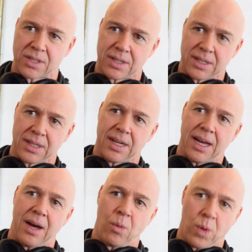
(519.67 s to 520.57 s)

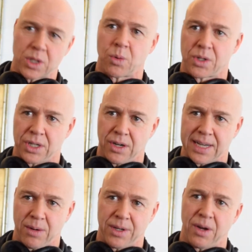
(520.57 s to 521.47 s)
work towards a knockout.